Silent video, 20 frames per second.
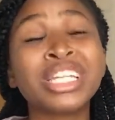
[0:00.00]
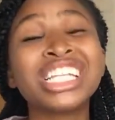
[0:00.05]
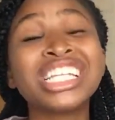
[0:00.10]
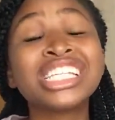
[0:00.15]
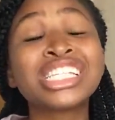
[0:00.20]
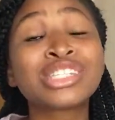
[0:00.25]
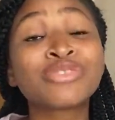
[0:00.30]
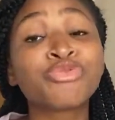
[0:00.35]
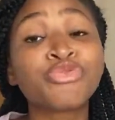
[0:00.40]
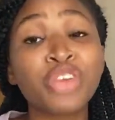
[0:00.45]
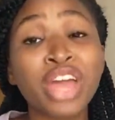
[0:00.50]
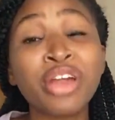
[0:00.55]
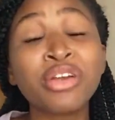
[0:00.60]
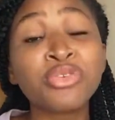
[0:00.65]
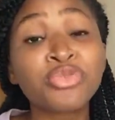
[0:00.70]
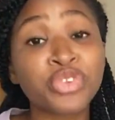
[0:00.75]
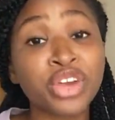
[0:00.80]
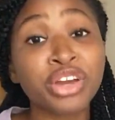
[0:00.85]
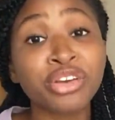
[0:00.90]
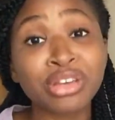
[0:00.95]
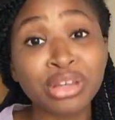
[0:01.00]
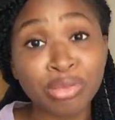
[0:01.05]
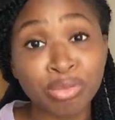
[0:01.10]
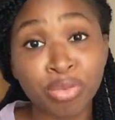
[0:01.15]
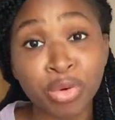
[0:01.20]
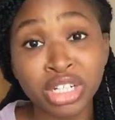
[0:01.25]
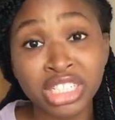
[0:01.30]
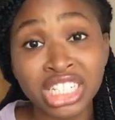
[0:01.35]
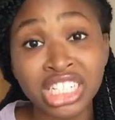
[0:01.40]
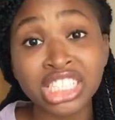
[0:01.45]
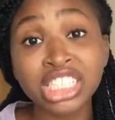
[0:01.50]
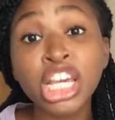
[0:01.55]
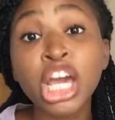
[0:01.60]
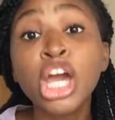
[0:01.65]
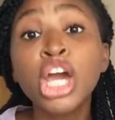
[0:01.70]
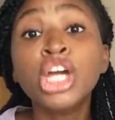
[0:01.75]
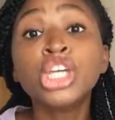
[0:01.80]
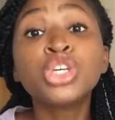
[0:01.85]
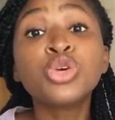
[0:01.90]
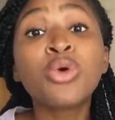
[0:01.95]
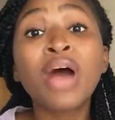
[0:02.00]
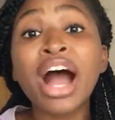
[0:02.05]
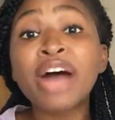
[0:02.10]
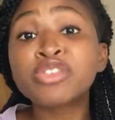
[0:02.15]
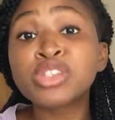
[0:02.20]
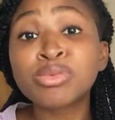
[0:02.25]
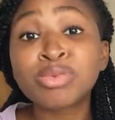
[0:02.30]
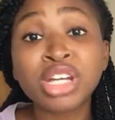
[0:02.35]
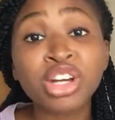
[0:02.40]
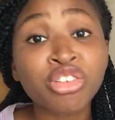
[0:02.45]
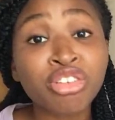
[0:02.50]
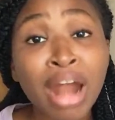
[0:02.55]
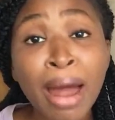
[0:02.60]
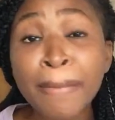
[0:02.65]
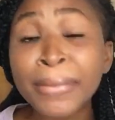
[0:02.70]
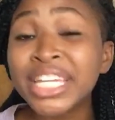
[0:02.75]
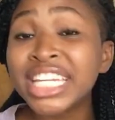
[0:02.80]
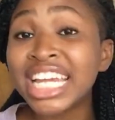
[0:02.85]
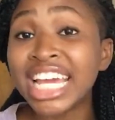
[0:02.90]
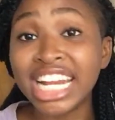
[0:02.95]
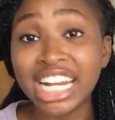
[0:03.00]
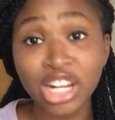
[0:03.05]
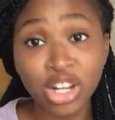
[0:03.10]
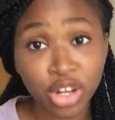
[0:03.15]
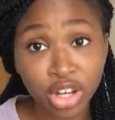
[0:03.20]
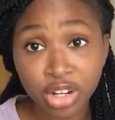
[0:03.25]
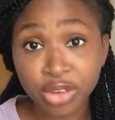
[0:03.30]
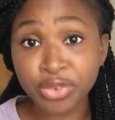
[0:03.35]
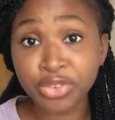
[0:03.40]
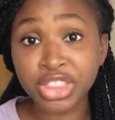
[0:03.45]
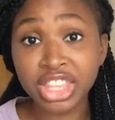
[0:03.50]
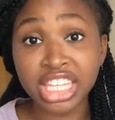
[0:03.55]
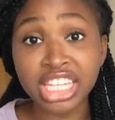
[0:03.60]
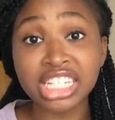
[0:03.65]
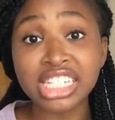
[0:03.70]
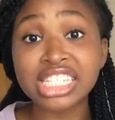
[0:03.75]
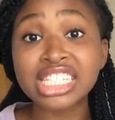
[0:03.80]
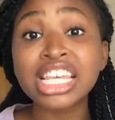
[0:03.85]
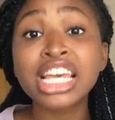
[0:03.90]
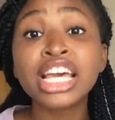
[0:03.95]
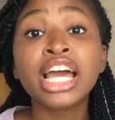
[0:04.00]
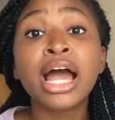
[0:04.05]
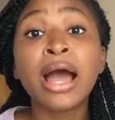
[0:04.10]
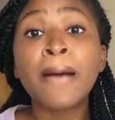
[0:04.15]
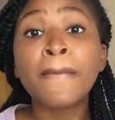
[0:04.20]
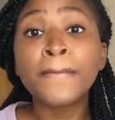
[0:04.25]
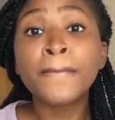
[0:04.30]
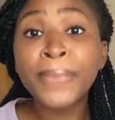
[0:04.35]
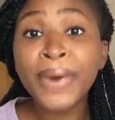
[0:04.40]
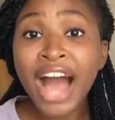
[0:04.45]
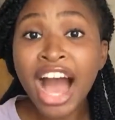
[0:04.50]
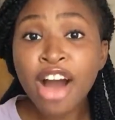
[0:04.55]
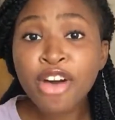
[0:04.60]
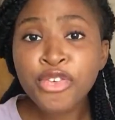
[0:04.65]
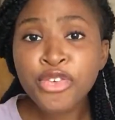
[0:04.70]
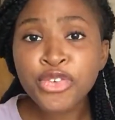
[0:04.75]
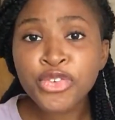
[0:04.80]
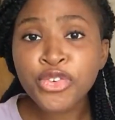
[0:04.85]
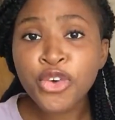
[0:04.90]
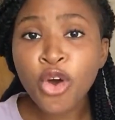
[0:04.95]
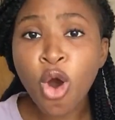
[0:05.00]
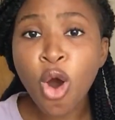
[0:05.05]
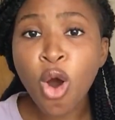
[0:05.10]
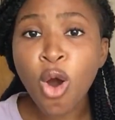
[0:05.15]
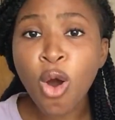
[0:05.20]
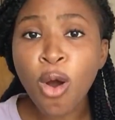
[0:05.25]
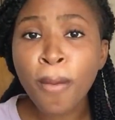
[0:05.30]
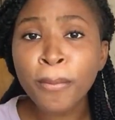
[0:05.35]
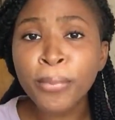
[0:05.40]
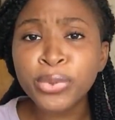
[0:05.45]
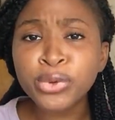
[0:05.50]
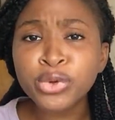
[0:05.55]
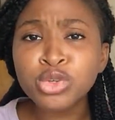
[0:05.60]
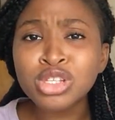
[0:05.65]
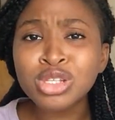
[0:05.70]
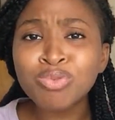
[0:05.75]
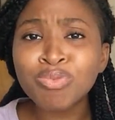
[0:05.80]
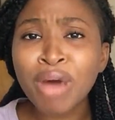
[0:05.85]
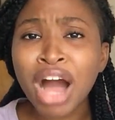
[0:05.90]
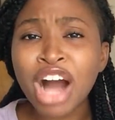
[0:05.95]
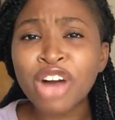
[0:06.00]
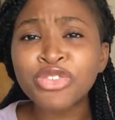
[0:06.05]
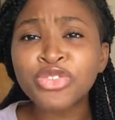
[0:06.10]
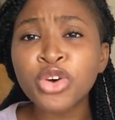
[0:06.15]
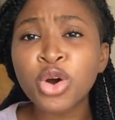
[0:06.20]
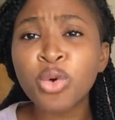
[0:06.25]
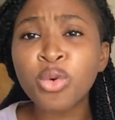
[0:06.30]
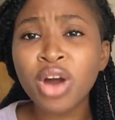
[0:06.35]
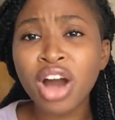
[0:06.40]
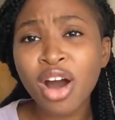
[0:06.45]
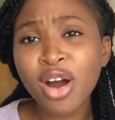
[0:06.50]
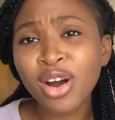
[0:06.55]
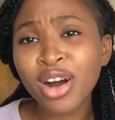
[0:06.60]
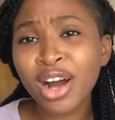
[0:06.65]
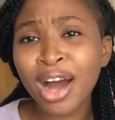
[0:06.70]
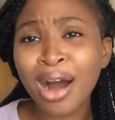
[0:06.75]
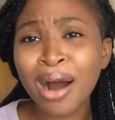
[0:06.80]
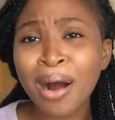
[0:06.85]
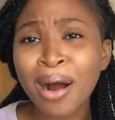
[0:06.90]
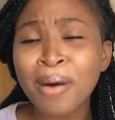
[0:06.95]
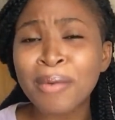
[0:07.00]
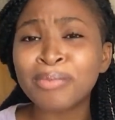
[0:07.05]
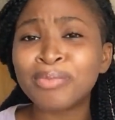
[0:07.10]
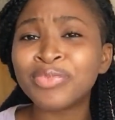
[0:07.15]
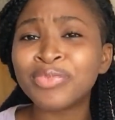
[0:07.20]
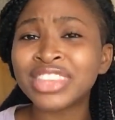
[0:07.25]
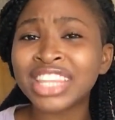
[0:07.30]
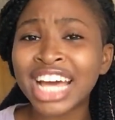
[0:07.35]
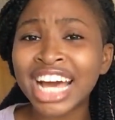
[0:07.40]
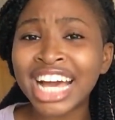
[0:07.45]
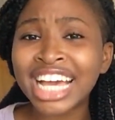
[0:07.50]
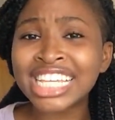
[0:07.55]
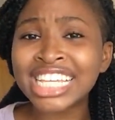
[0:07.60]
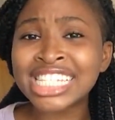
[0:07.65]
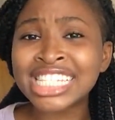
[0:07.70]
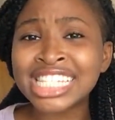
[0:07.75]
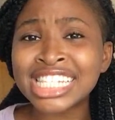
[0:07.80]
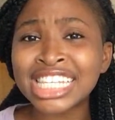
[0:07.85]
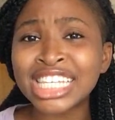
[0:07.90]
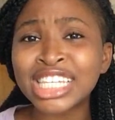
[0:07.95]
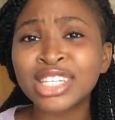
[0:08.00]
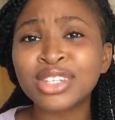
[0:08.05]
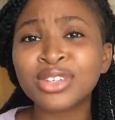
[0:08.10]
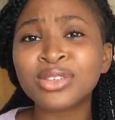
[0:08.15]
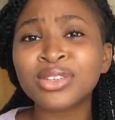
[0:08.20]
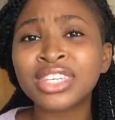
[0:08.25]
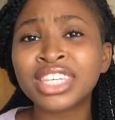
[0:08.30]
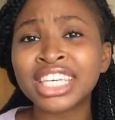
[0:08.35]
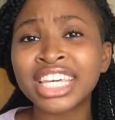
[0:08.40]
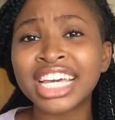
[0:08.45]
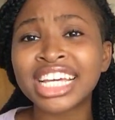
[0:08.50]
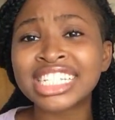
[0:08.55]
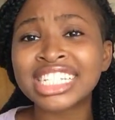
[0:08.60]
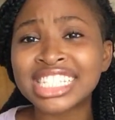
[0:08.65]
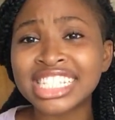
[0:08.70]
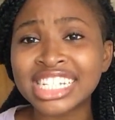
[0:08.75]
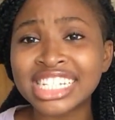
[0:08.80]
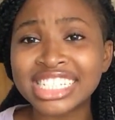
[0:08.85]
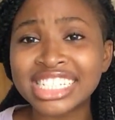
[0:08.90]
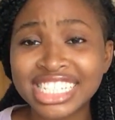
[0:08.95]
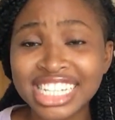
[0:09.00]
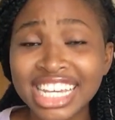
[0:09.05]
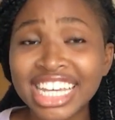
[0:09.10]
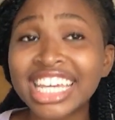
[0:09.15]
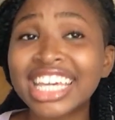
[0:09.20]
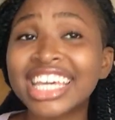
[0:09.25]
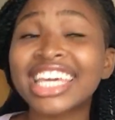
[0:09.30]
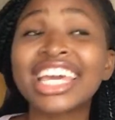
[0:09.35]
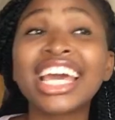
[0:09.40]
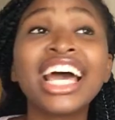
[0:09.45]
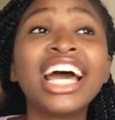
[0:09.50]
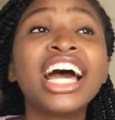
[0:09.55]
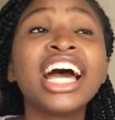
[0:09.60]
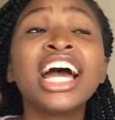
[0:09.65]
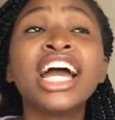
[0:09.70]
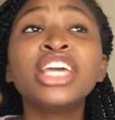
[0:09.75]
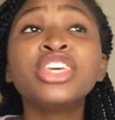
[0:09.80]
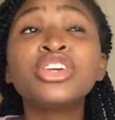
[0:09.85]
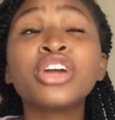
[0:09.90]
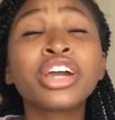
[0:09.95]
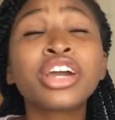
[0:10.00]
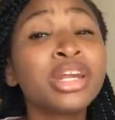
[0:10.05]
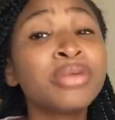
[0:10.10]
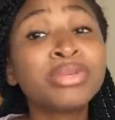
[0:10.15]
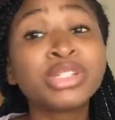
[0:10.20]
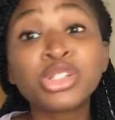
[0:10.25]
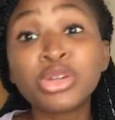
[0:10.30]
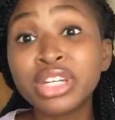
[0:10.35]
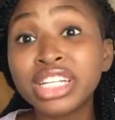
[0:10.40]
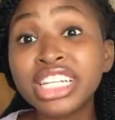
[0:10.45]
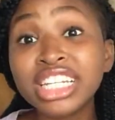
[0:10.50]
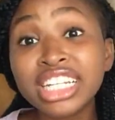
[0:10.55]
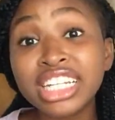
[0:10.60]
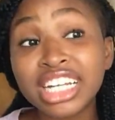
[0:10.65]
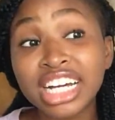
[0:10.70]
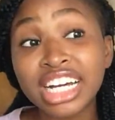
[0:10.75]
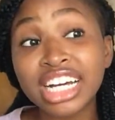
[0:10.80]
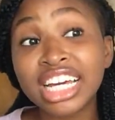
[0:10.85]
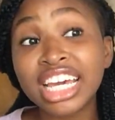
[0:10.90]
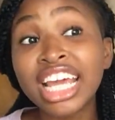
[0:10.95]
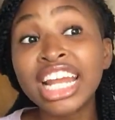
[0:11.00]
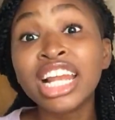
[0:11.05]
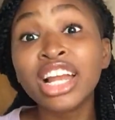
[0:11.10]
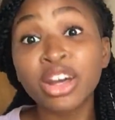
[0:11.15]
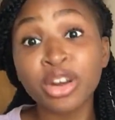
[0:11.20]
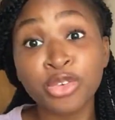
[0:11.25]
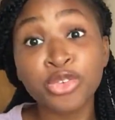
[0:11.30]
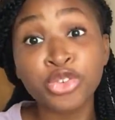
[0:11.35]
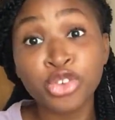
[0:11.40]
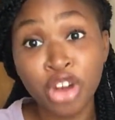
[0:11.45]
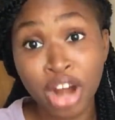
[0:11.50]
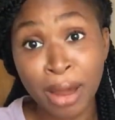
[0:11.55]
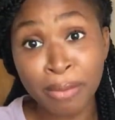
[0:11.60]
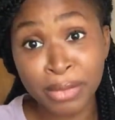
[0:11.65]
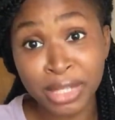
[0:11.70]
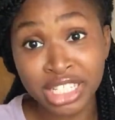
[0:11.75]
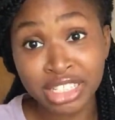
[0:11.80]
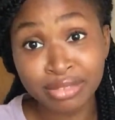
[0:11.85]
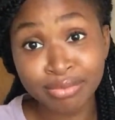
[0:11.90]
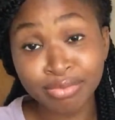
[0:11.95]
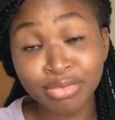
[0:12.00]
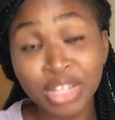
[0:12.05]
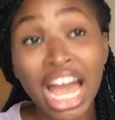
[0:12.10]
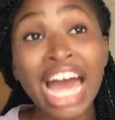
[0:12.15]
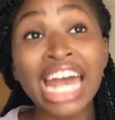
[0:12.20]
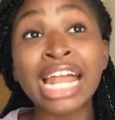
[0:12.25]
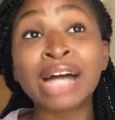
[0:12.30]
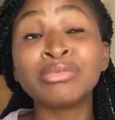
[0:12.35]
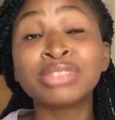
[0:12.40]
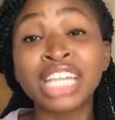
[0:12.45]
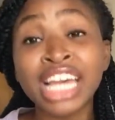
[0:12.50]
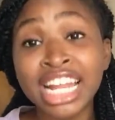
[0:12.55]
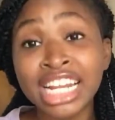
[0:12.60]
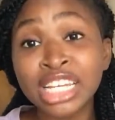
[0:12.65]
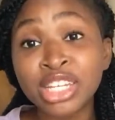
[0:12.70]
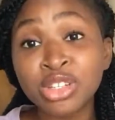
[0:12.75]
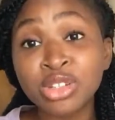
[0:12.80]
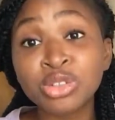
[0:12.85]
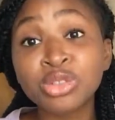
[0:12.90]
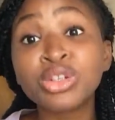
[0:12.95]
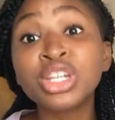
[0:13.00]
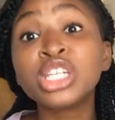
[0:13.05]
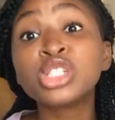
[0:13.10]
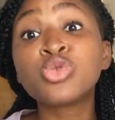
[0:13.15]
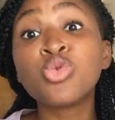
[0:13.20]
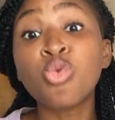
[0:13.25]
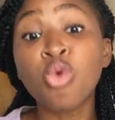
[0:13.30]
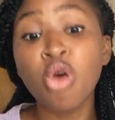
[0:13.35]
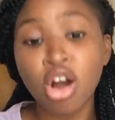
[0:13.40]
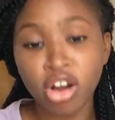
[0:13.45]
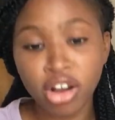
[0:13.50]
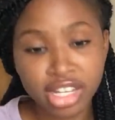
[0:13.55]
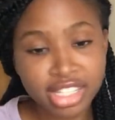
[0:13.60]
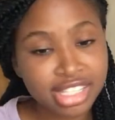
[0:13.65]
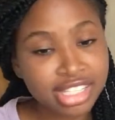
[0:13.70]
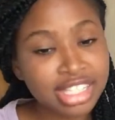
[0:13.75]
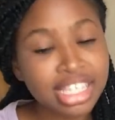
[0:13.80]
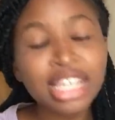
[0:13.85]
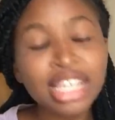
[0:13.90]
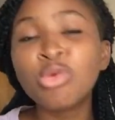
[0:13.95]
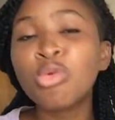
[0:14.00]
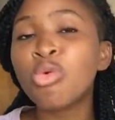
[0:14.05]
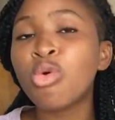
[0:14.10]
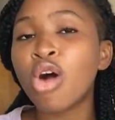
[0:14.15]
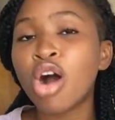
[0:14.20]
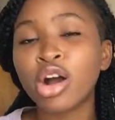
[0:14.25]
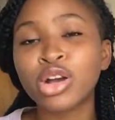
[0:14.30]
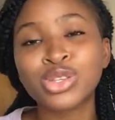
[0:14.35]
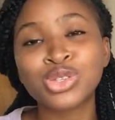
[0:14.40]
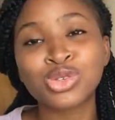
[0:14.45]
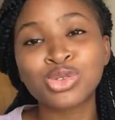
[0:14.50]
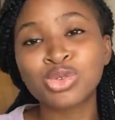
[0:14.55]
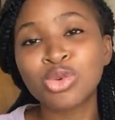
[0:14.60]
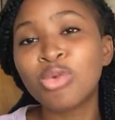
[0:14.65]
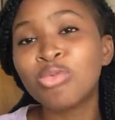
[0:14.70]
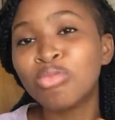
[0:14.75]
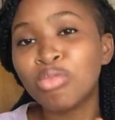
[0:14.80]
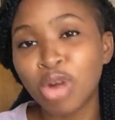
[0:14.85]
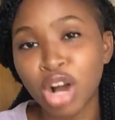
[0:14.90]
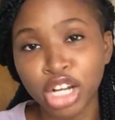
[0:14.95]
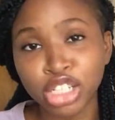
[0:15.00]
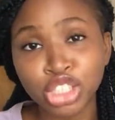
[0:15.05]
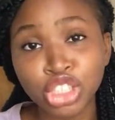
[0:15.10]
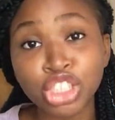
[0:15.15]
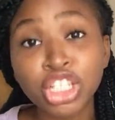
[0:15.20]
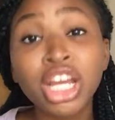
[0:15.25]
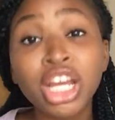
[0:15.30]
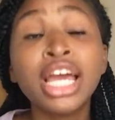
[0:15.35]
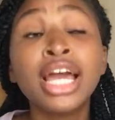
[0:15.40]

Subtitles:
is very important. You have to be cramming a lot of things. Bruce Baffo, welcome. Nice seeing you here today. You're going to be doing a lot of cramming, and I'm telling you, it works. It works so much.